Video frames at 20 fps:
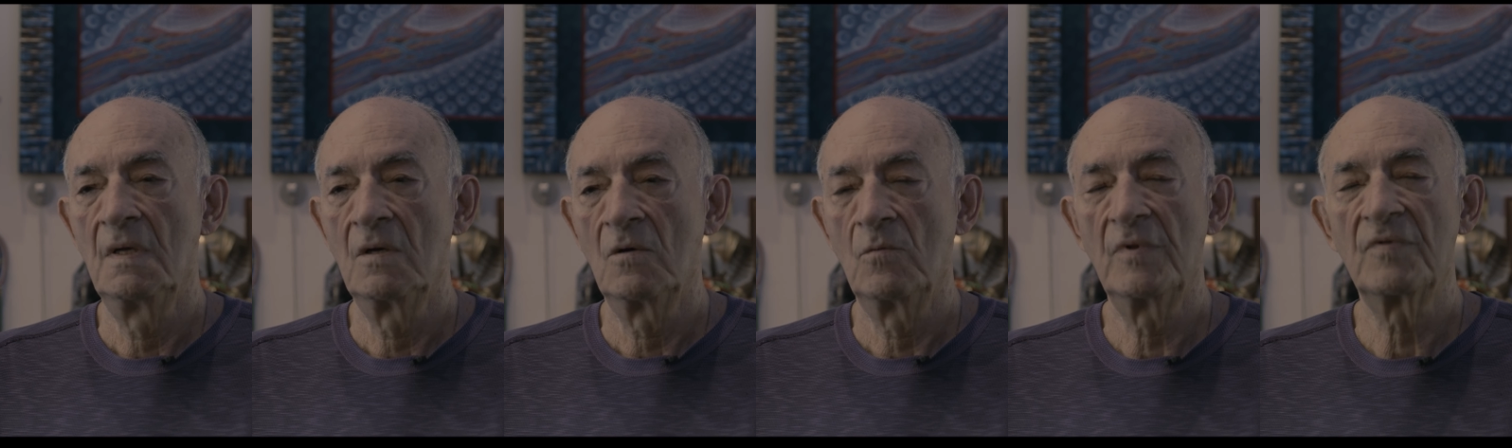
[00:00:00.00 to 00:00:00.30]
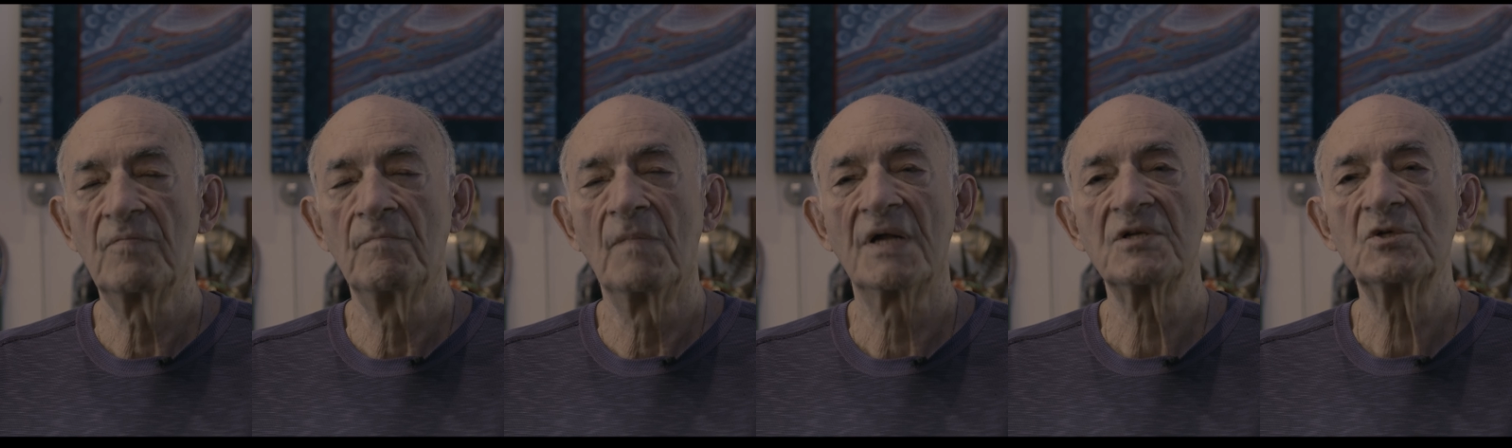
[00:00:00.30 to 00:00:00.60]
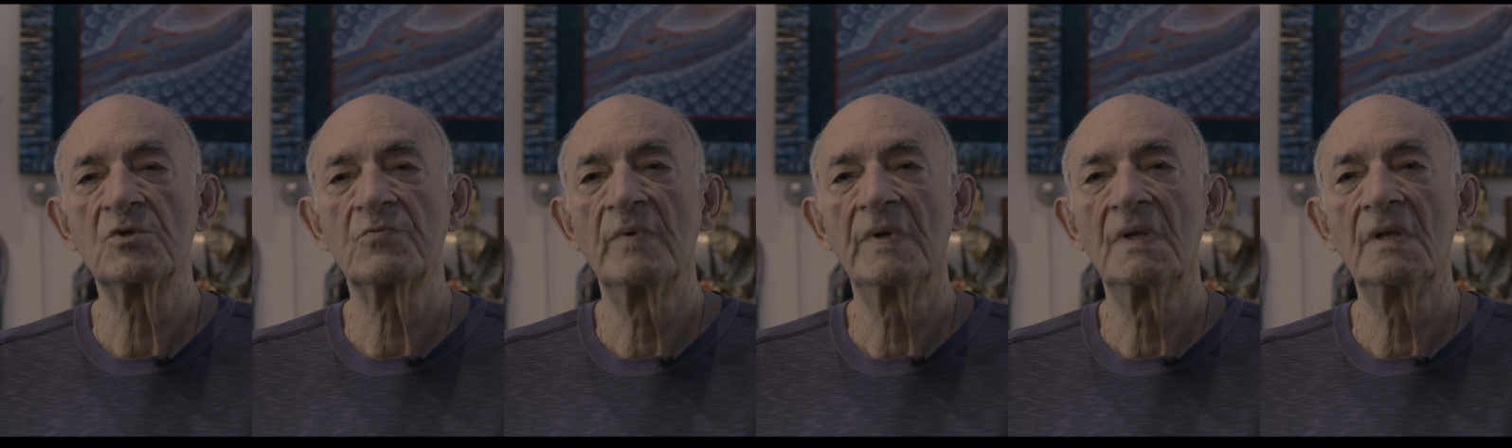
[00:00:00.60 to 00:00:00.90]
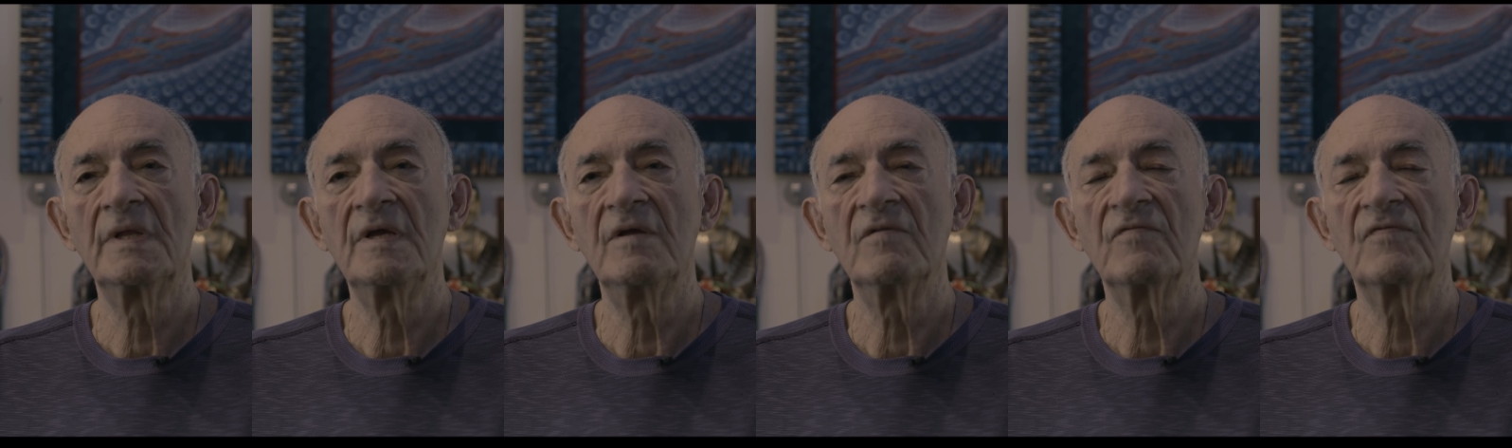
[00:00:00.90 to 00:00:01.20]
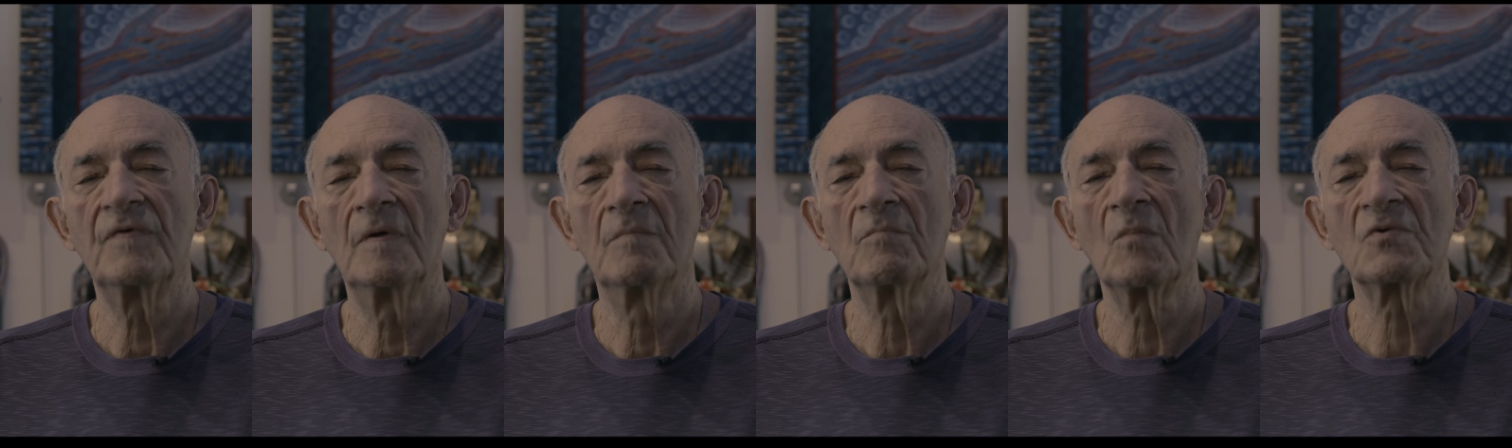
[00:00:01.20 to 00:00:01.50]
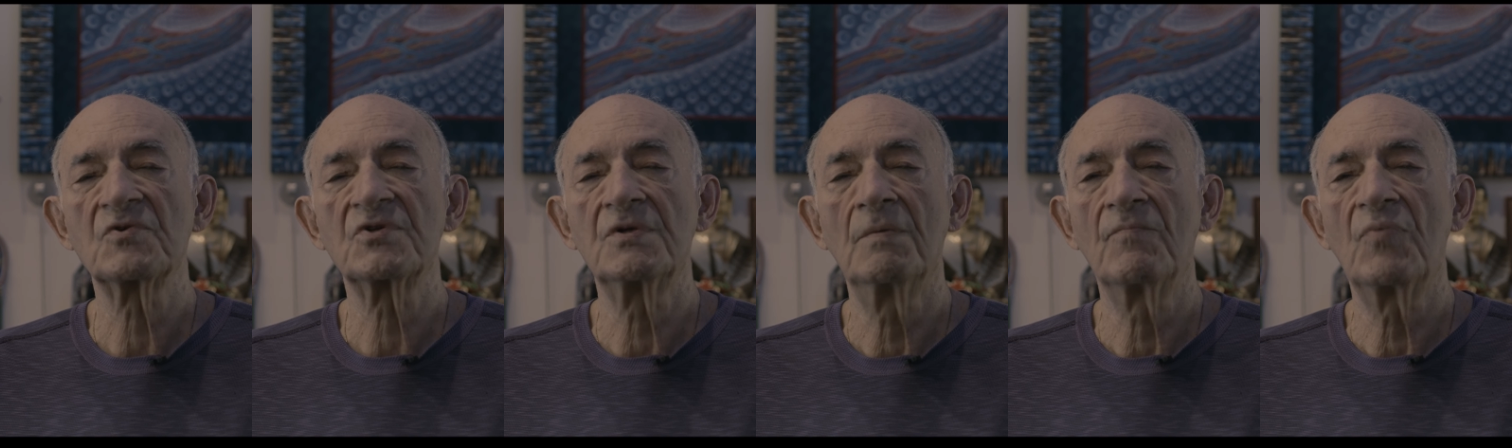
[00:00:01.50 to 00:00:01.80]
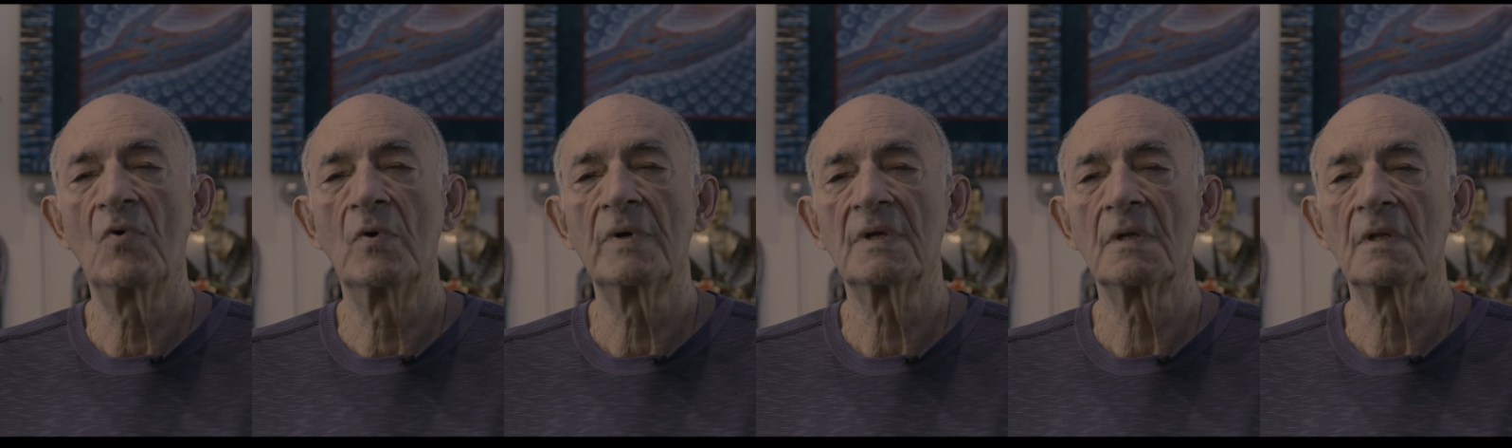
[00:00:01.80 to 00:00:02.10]
with much relief, and most
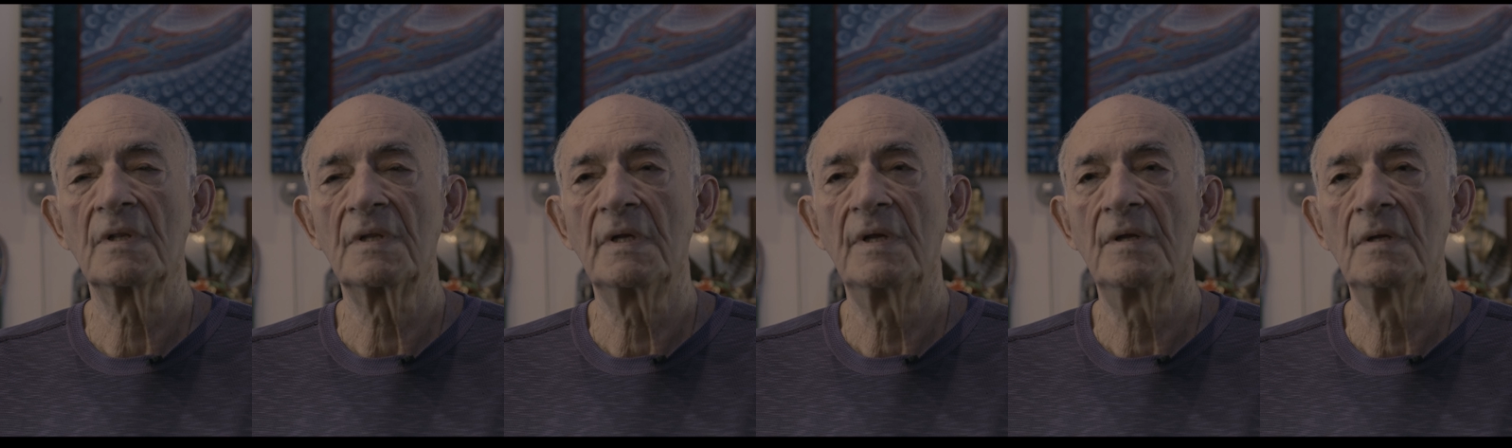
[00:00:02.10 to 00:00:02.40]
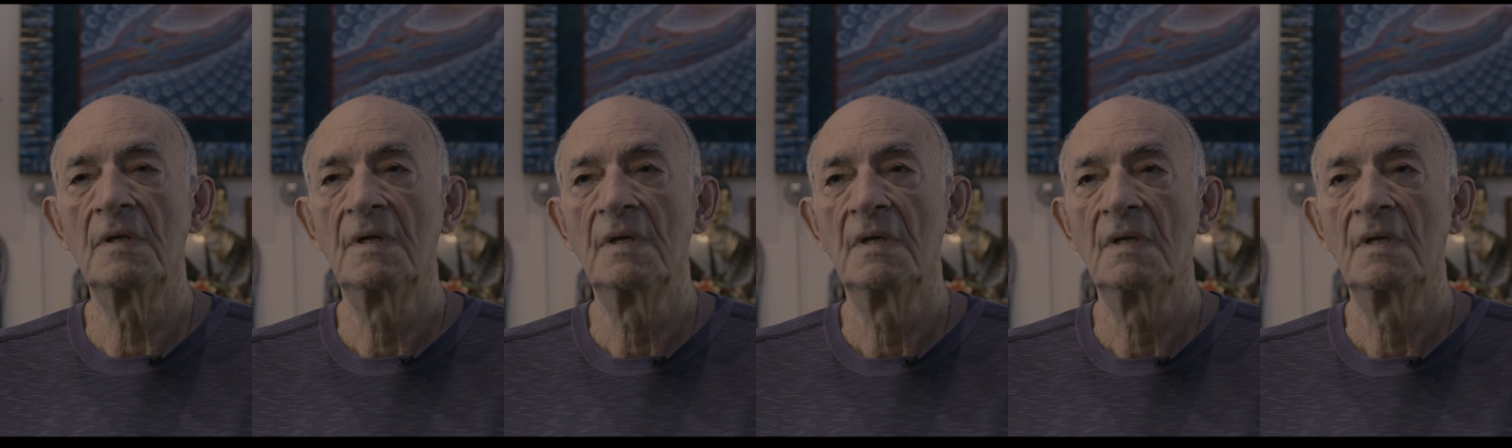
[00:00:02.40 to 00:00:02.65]
importantly,